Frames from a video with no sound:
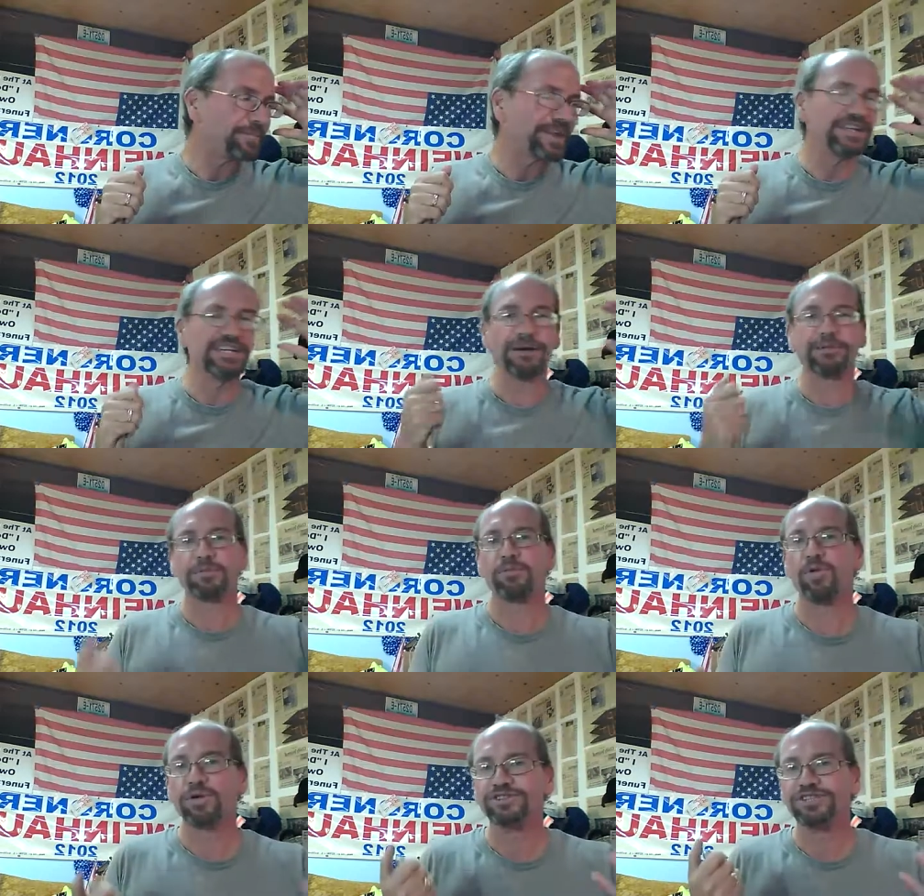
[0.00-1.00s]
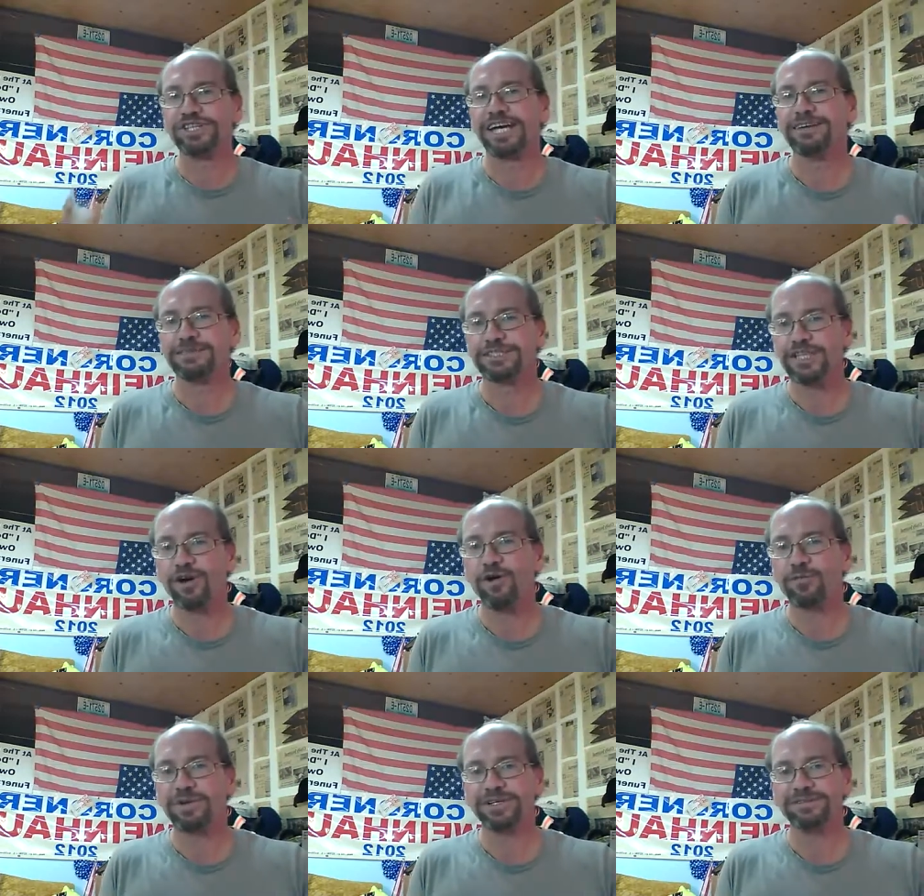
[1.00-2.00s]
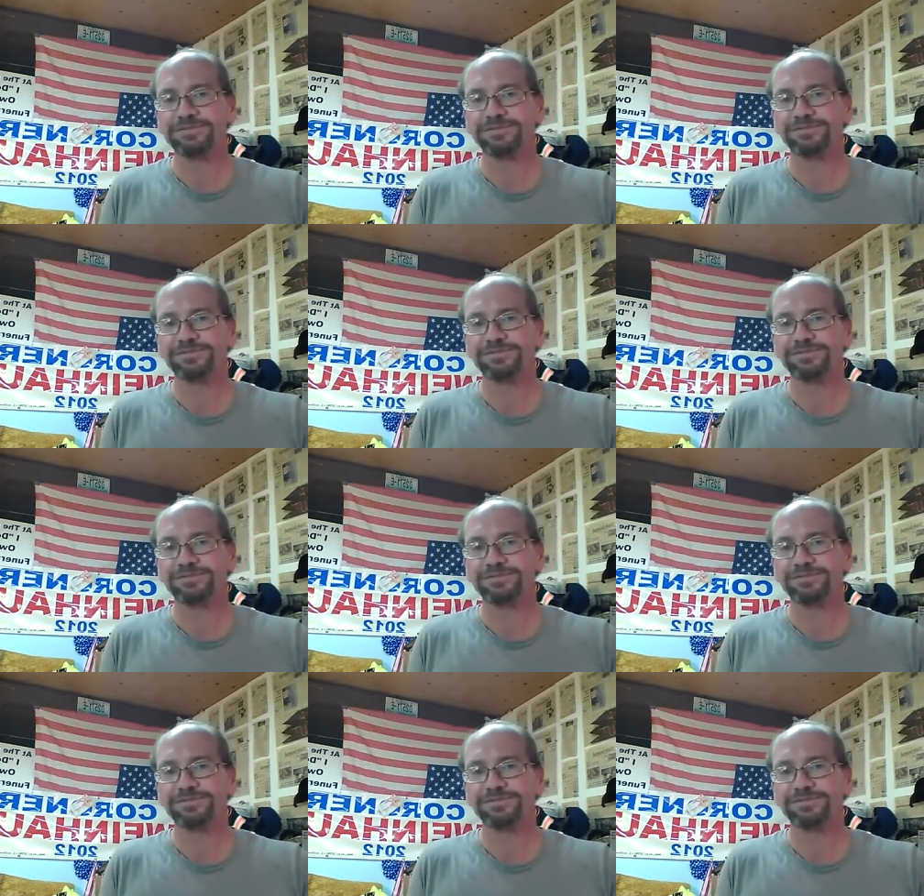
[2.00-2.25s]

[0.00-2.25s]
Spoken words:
And Yom Kippur is the Day of Atonement.